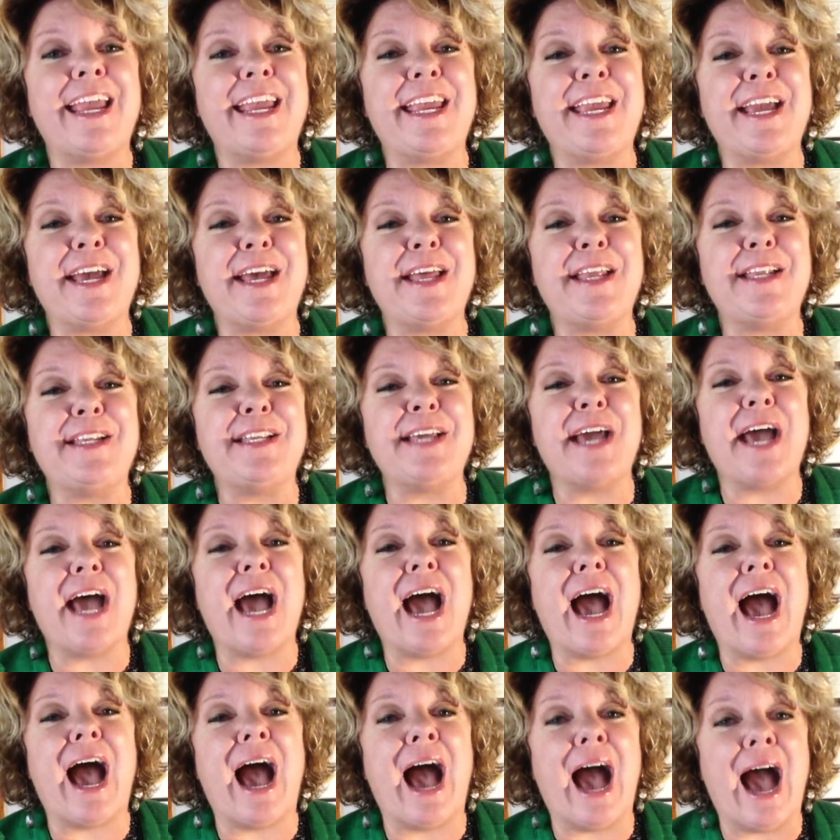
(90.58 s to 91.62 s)
and
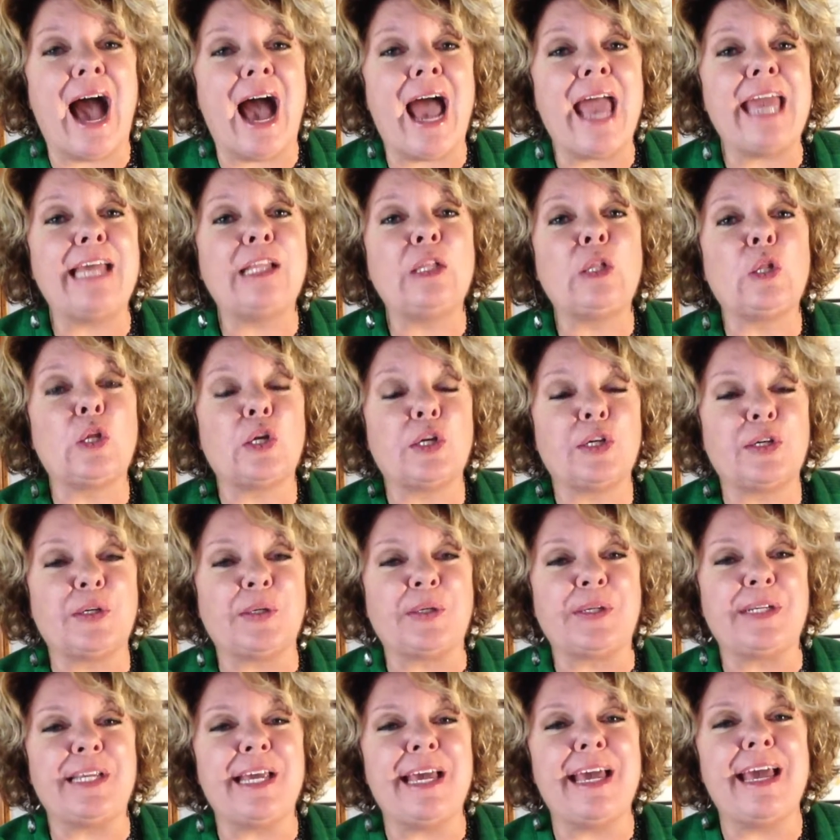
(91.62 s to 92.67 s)
I
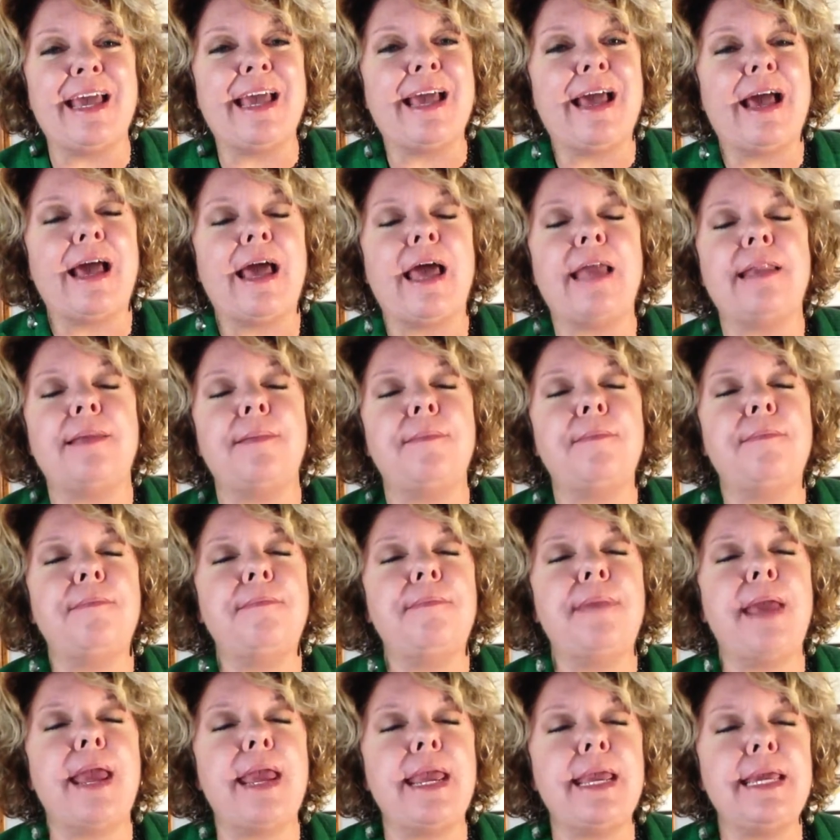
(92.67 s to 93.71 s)
learned an
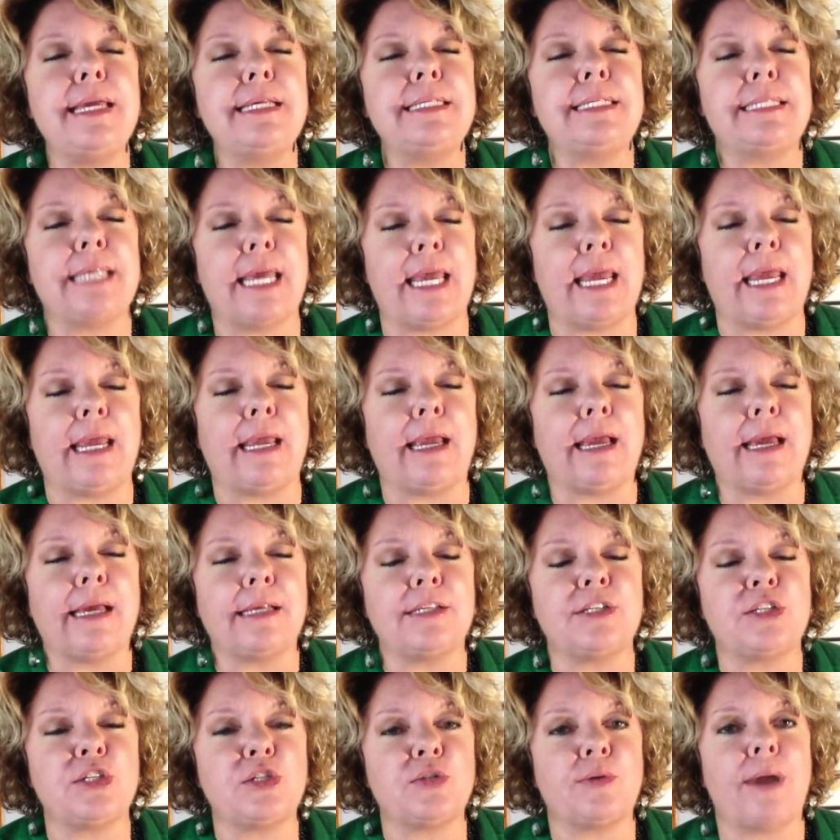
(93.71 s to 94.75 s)
amazing
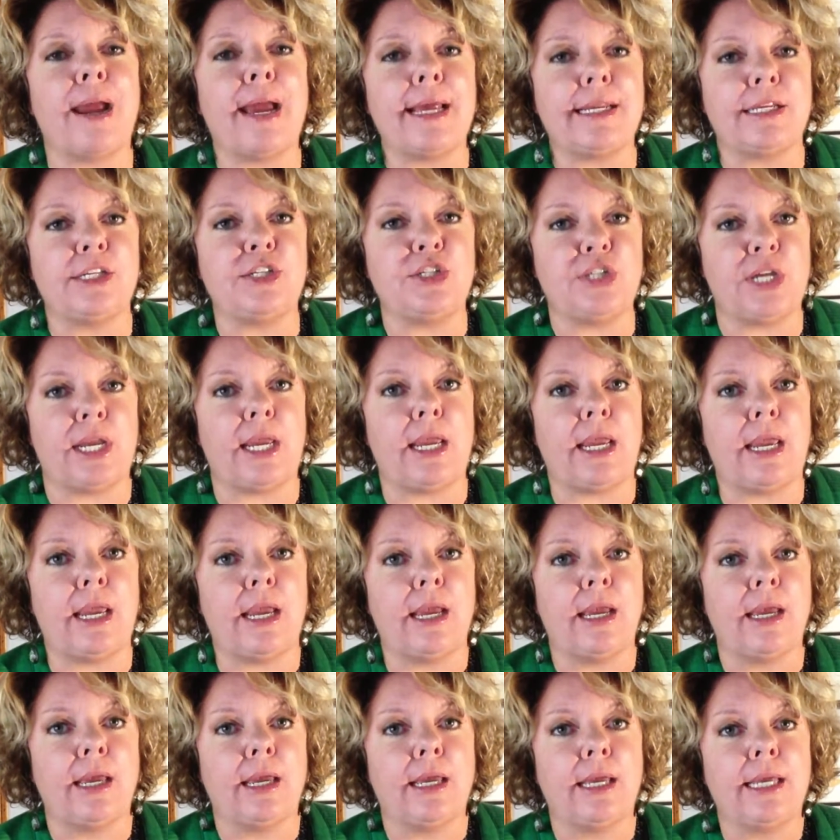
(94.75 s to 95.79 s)
strategy
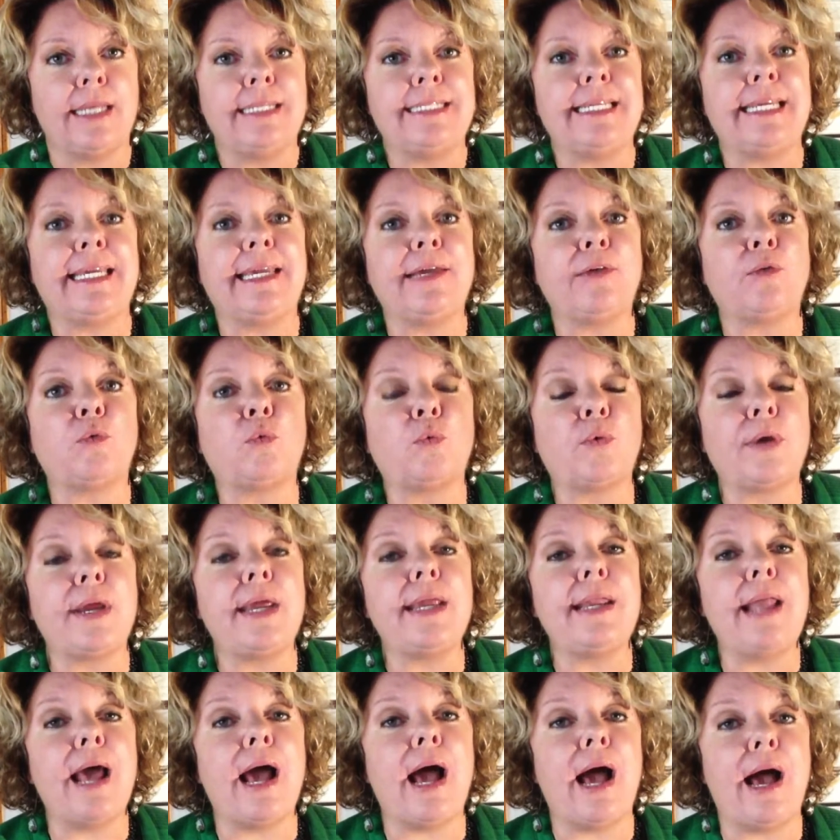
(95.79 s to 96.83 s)
to get
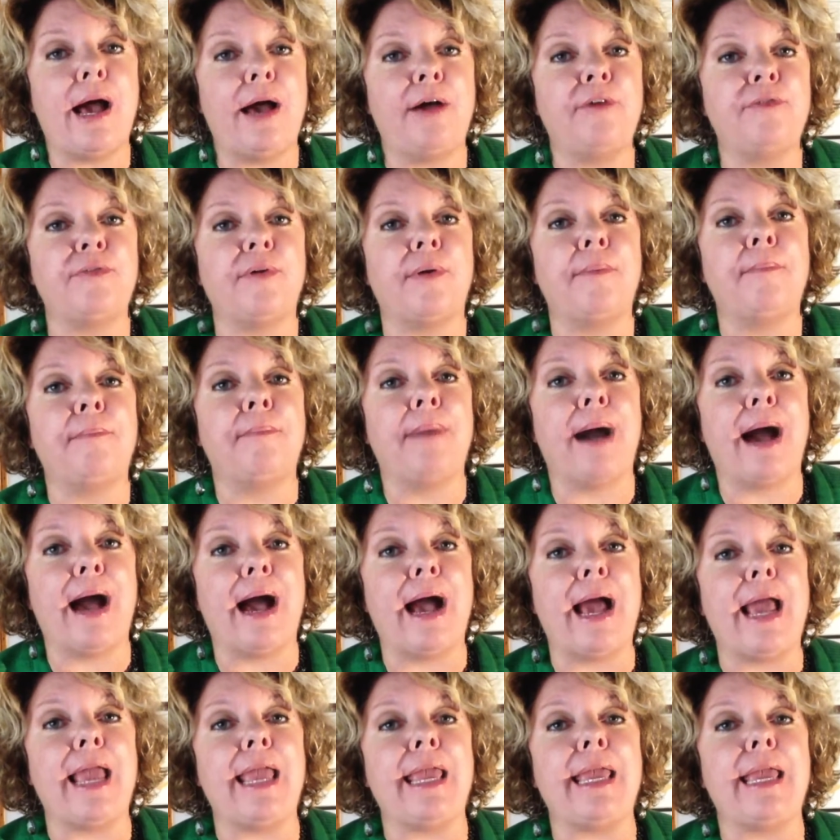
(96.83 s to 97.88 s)
rid of
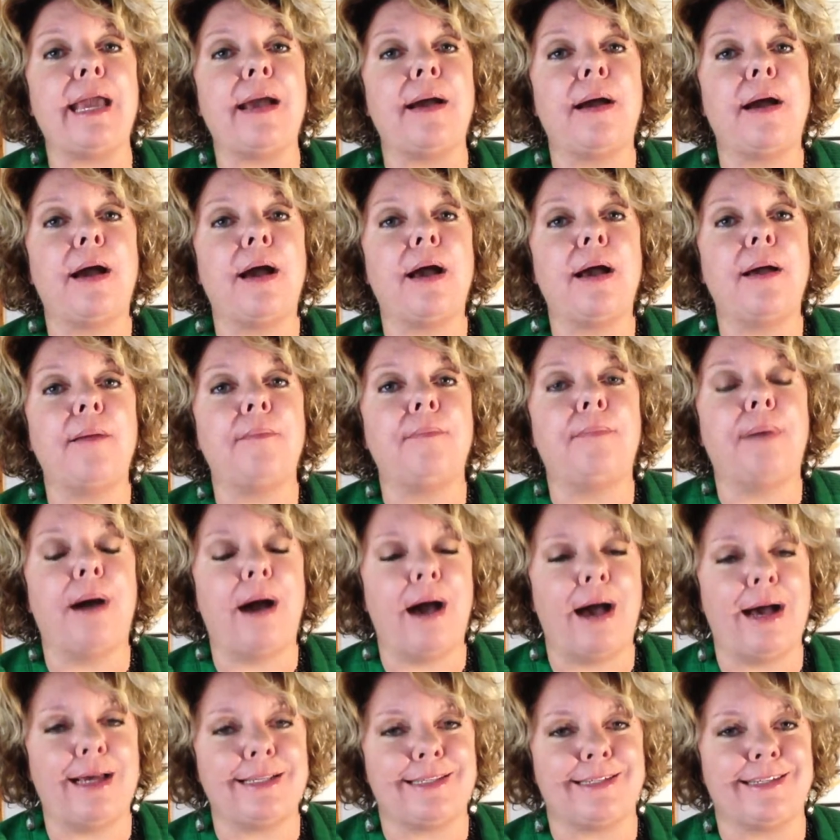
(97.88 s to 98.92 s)
my
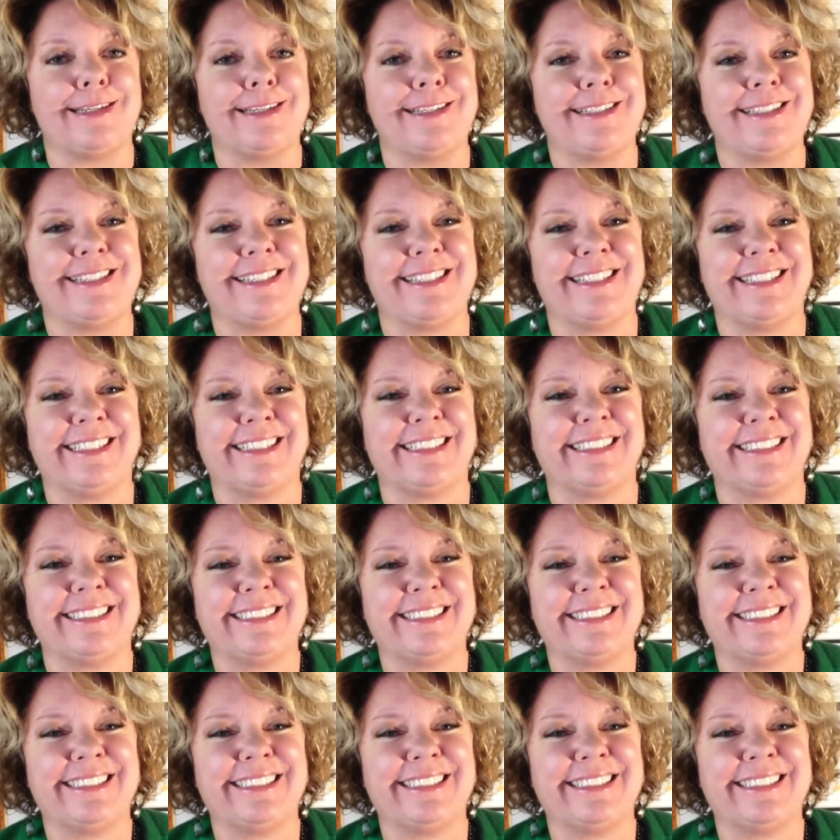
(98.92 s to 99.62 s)
pauses.